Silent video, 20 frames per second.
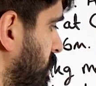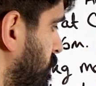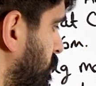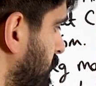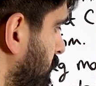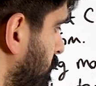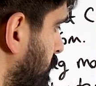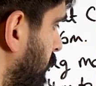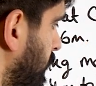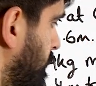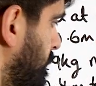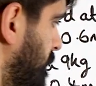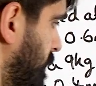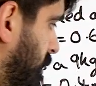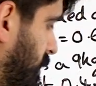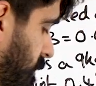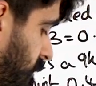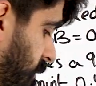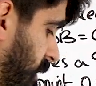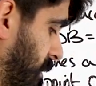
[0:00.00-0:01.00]
3, right?
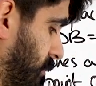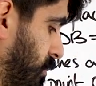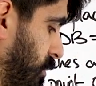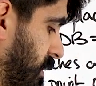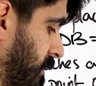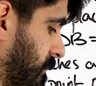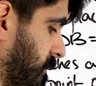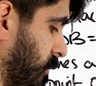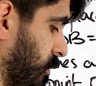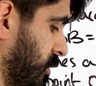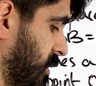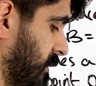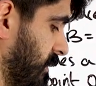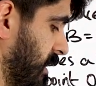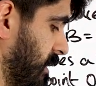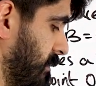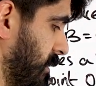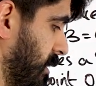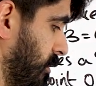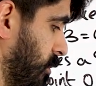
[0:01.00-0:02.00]
So 5.4
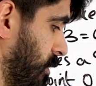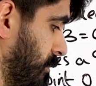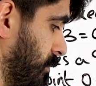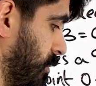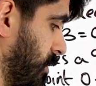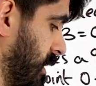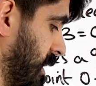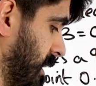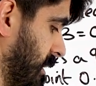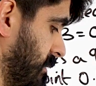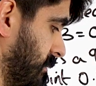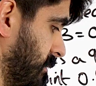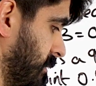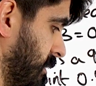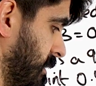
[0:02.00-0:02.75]
divided by 1.8,